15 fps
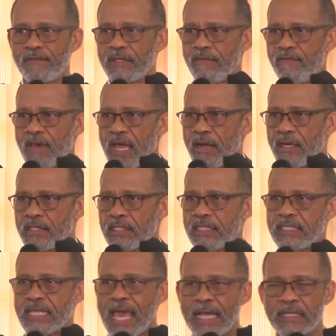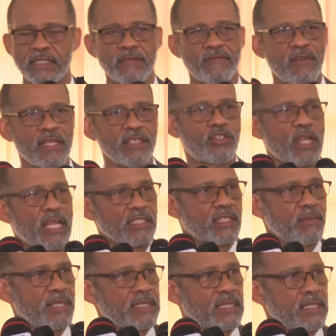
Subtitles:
The virus is actively transmitting